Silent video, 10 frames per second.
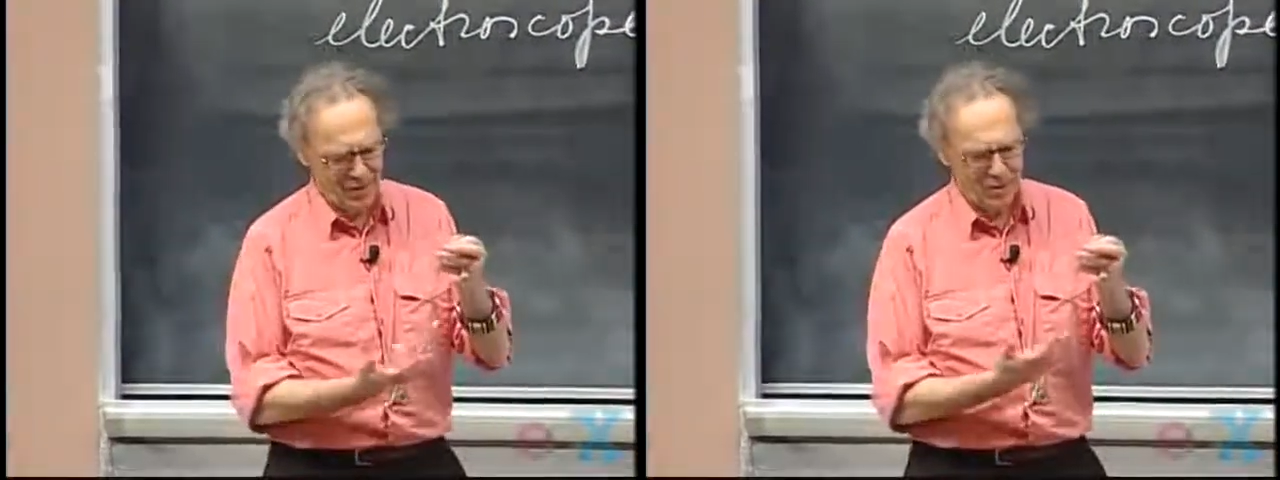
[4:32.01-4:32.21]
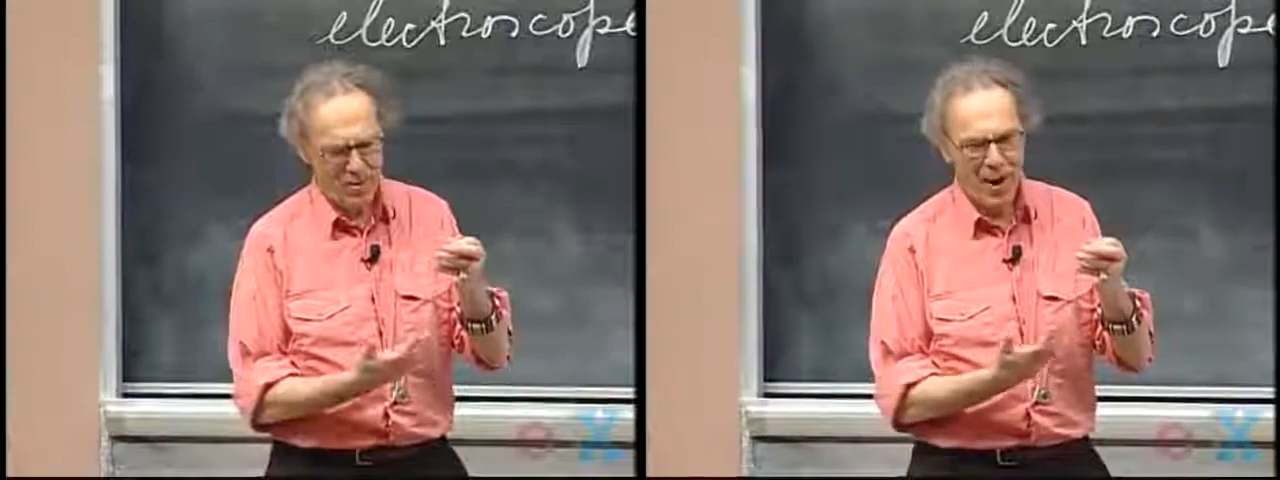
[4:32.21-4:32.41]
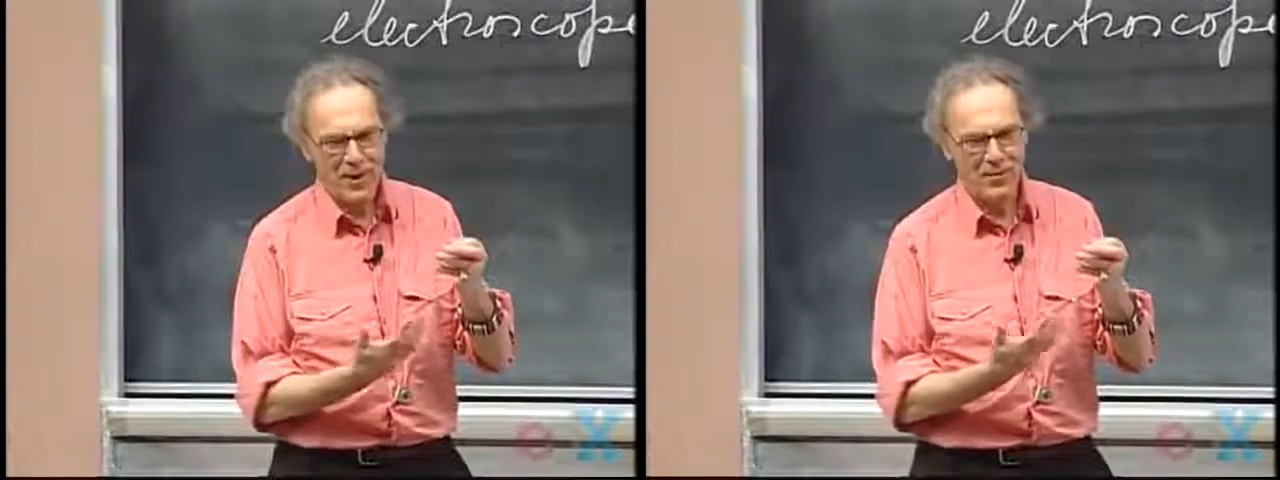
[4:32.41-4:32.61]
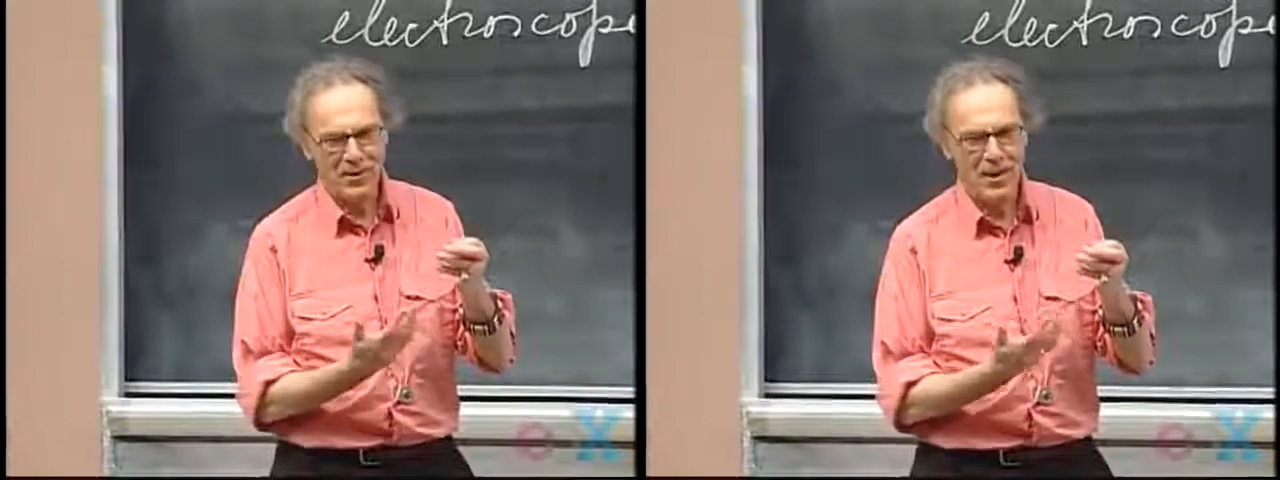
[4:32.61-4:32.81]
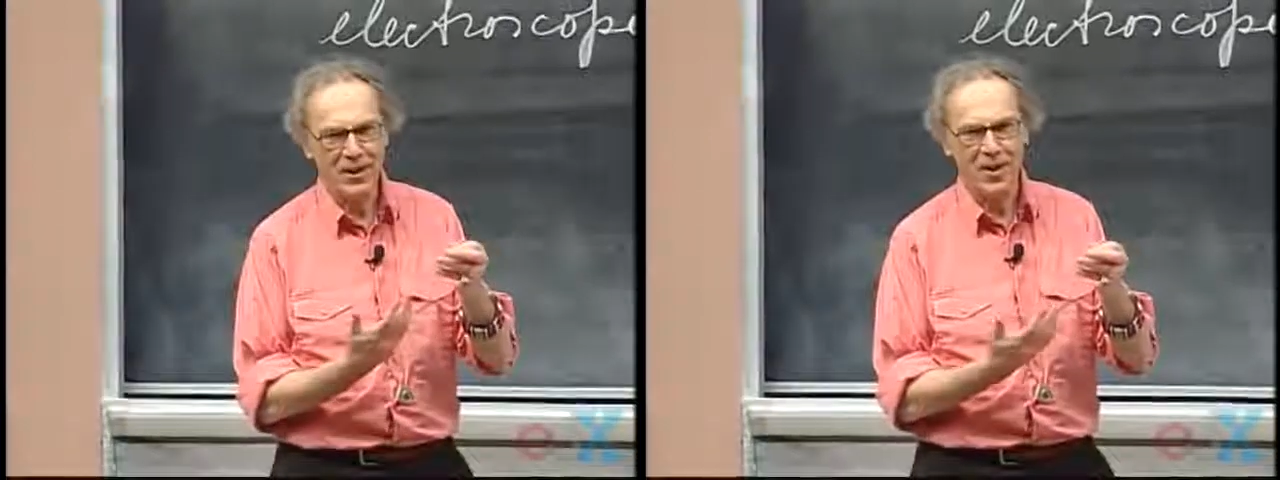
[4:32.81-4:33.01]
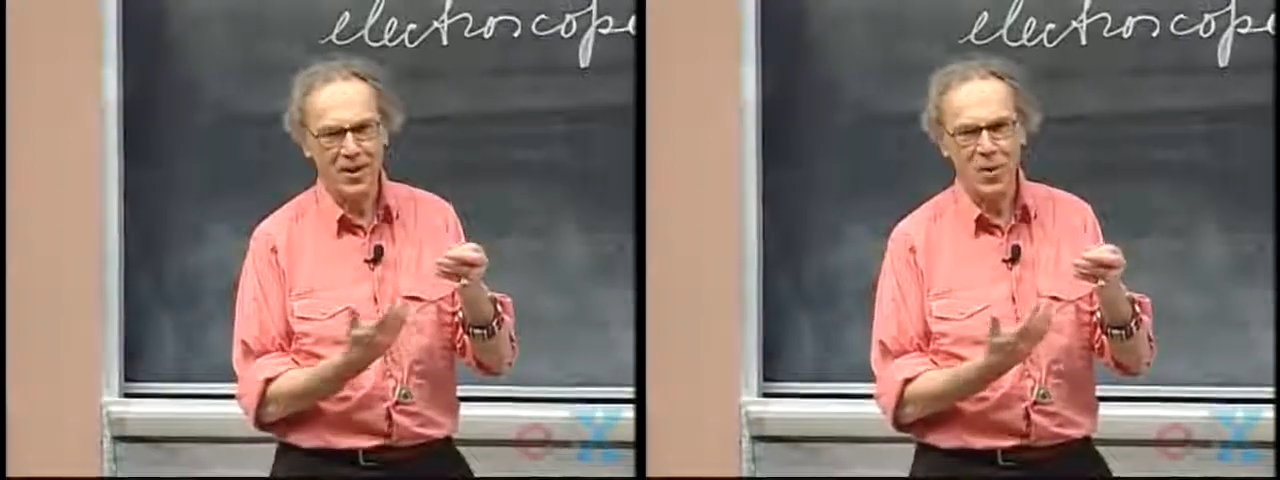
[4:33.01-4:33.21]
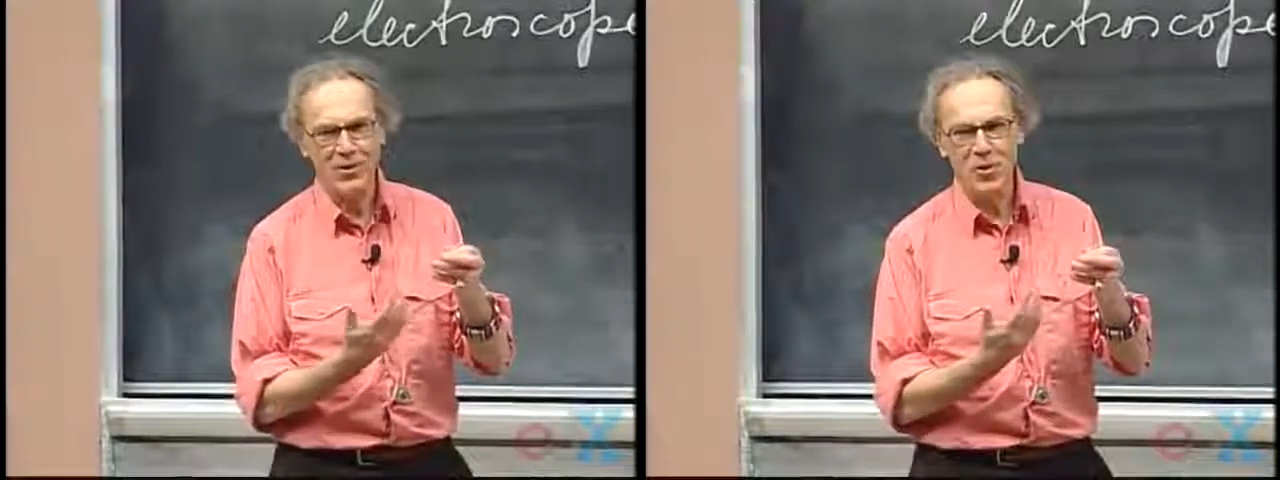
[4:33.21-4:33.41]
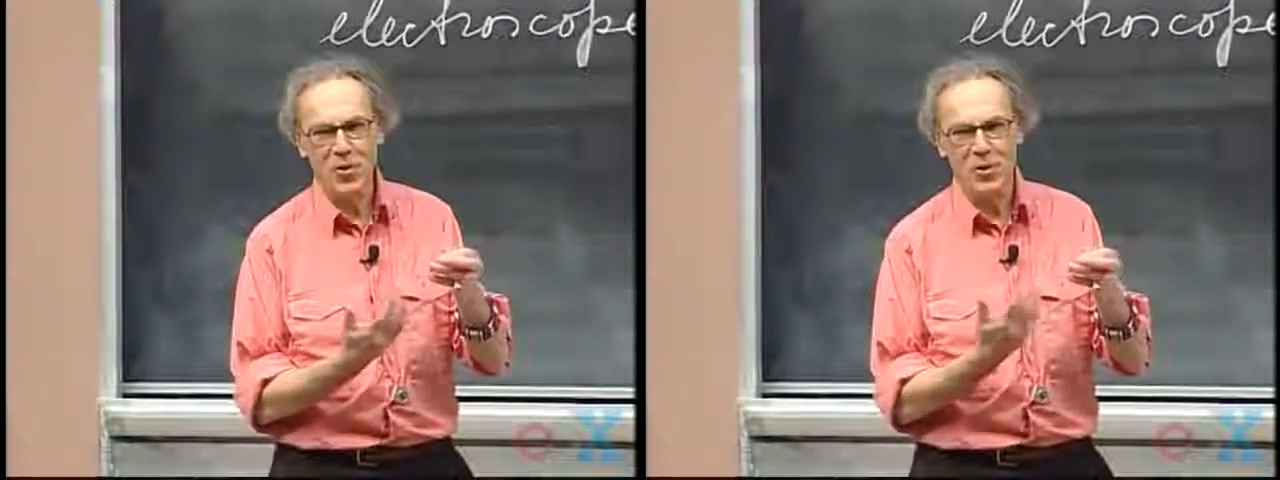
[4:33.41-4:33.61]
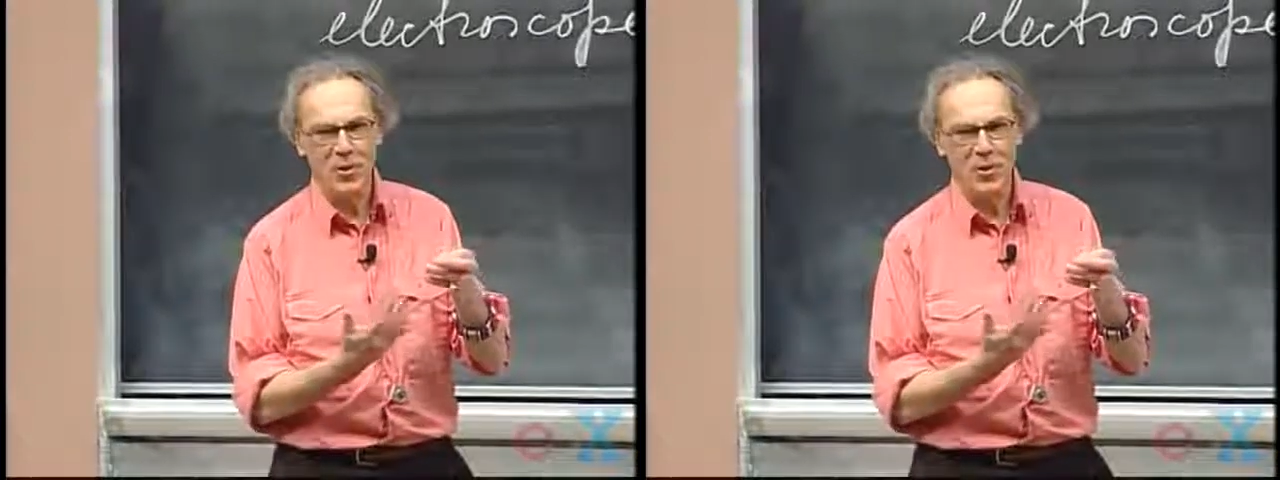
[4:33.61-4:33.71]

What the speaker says: So you might as well take a close look,